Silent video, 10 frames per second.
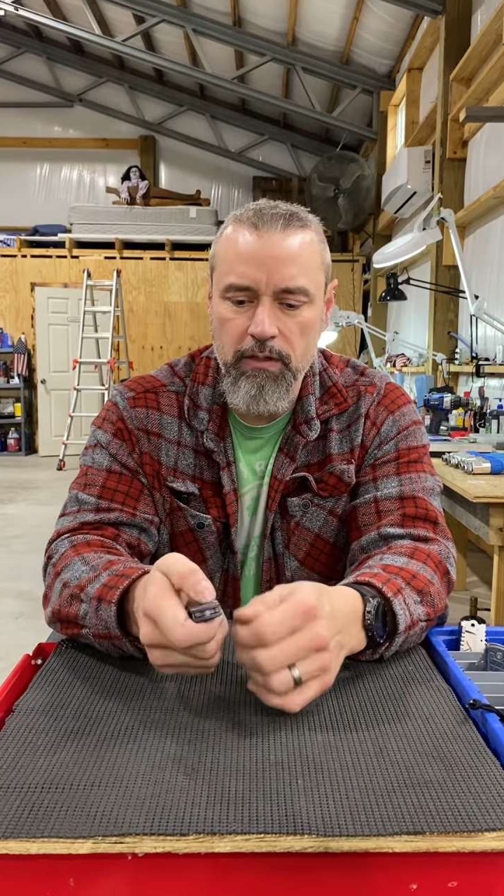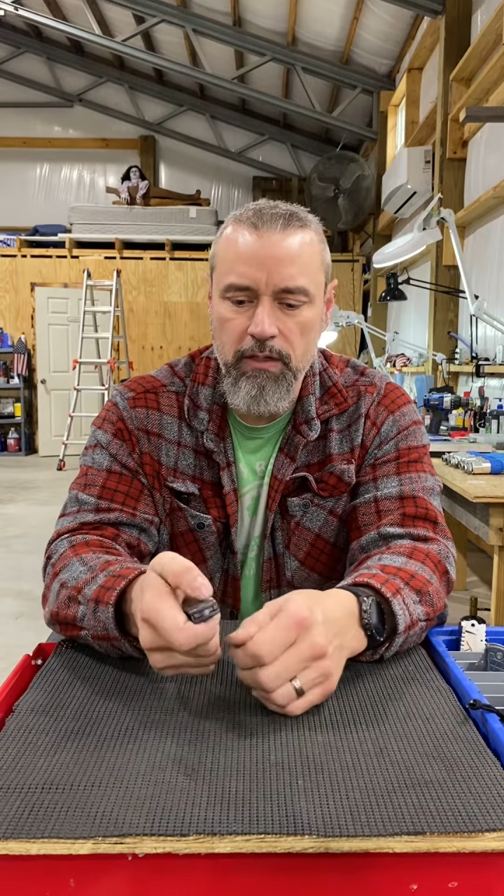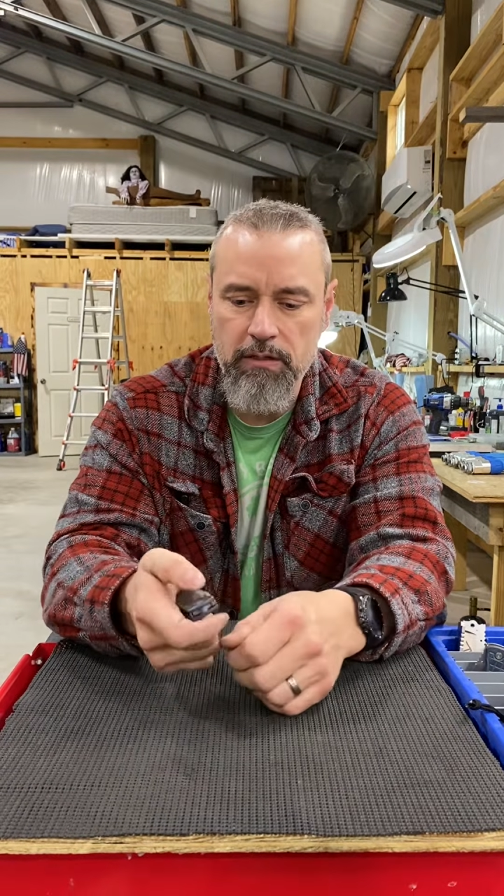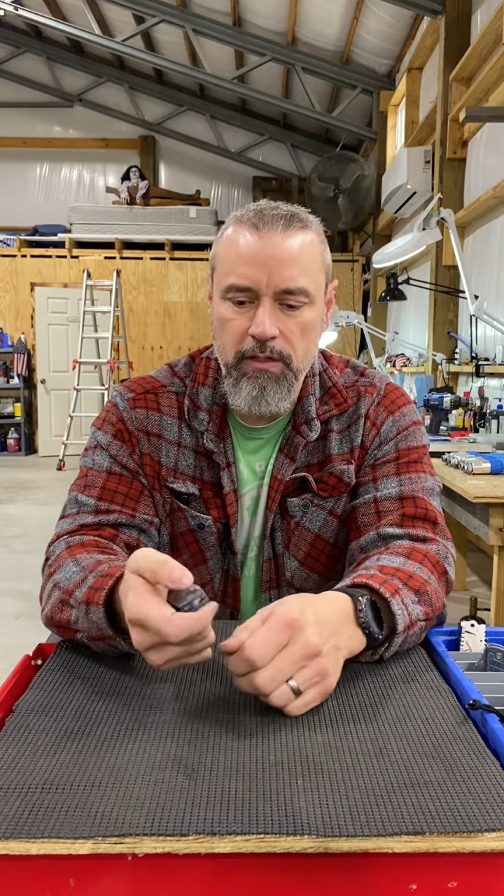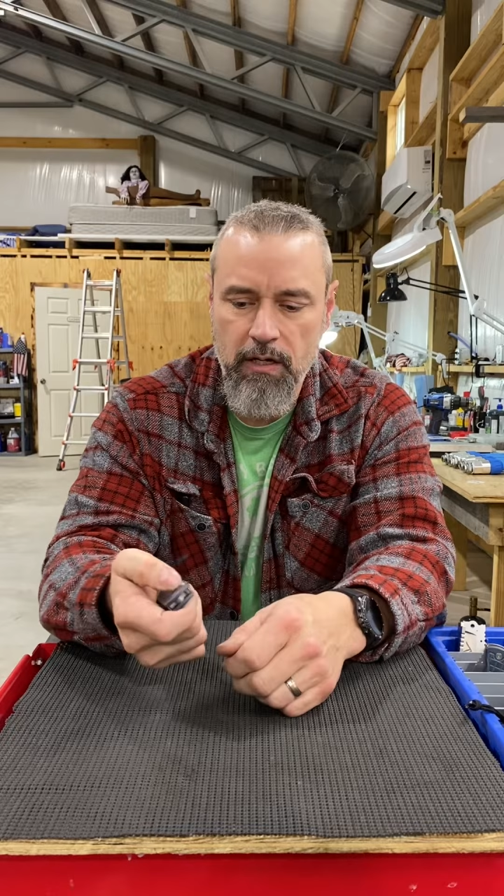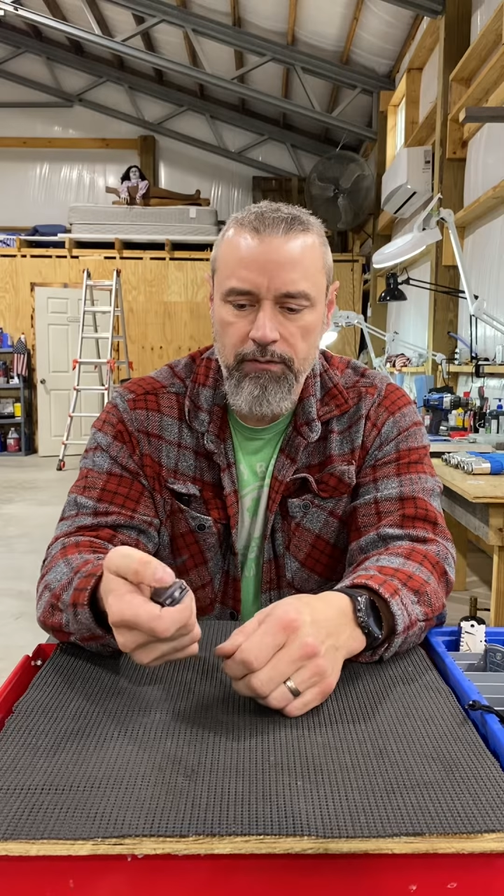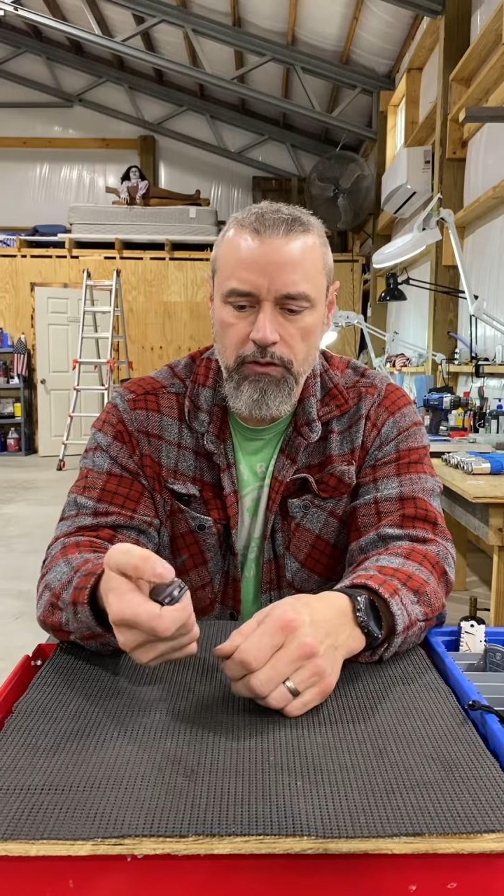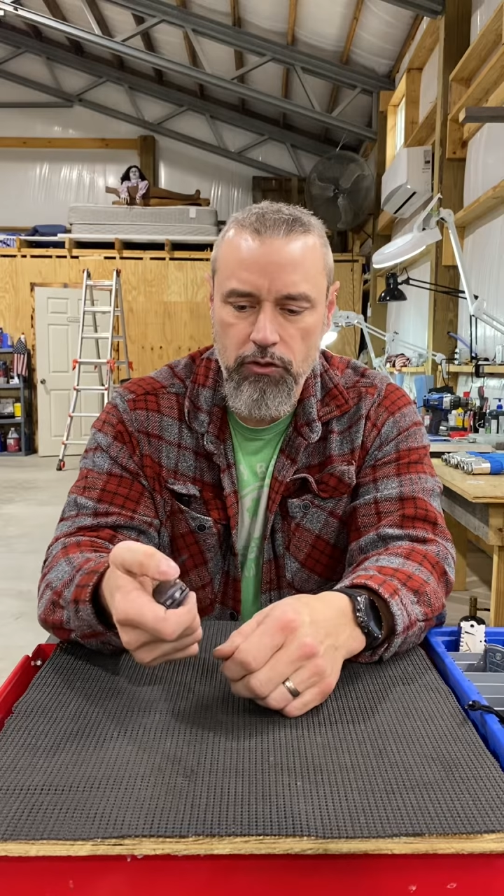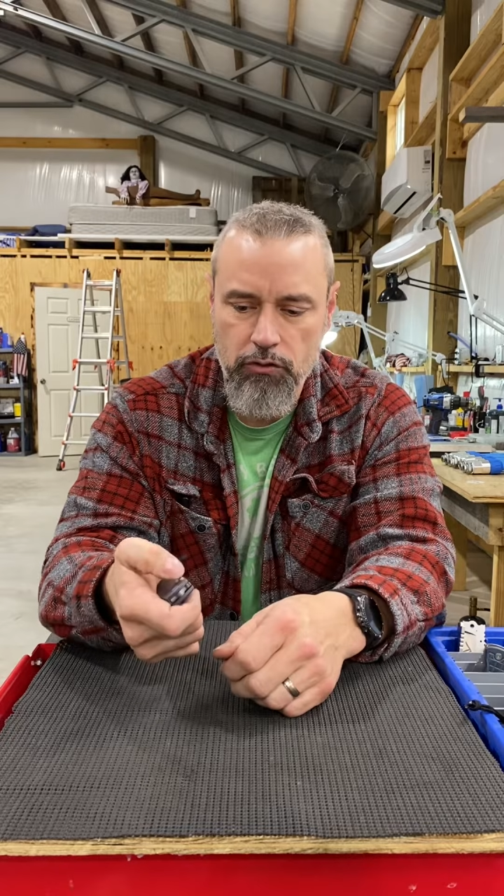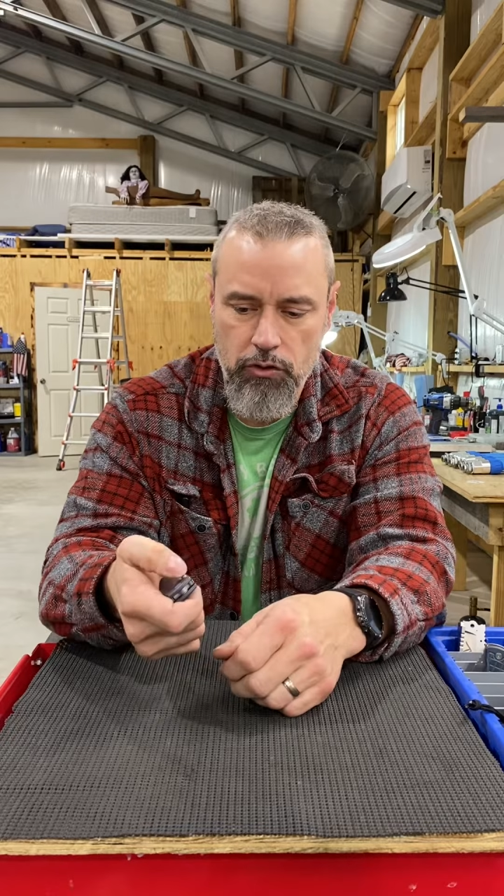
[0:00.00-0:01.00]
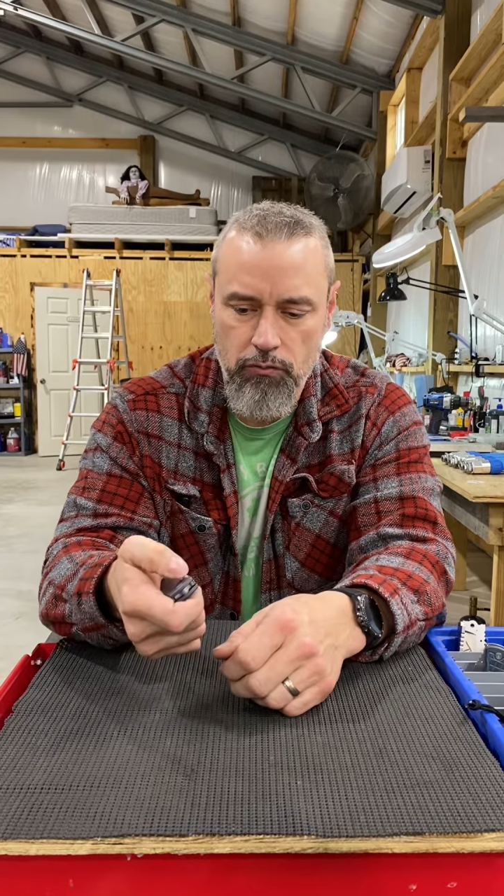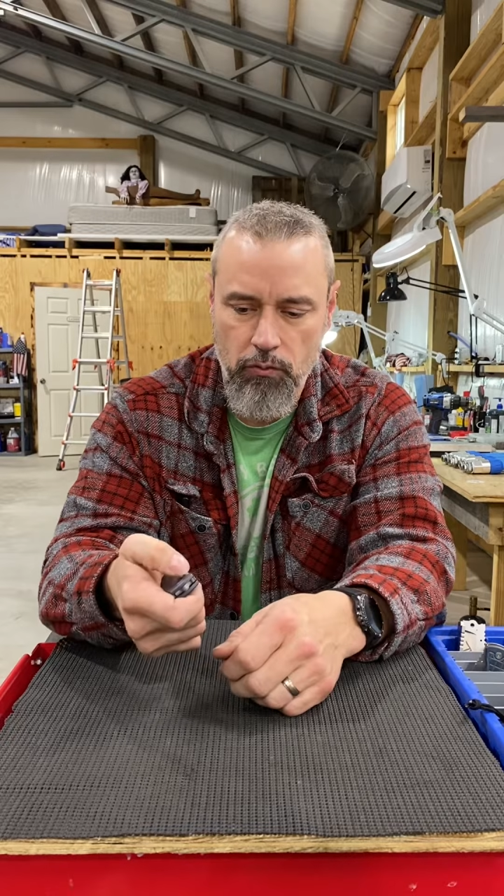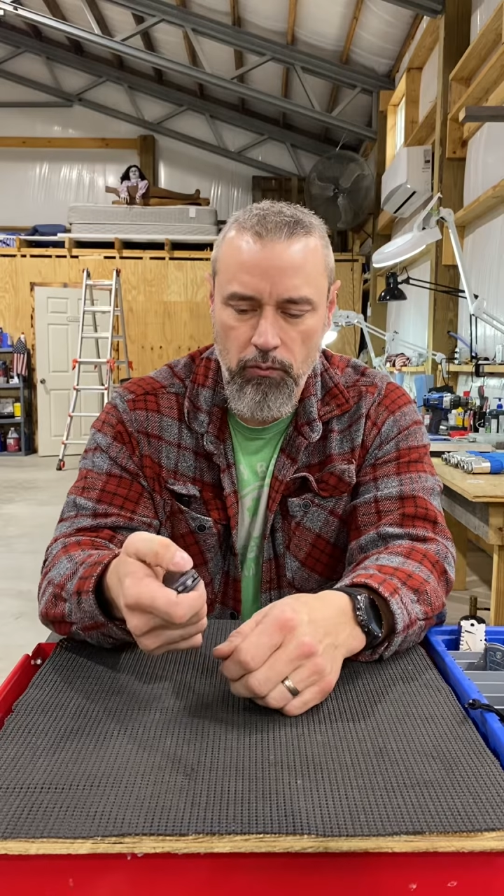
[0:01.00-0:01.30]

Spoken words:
detent that you just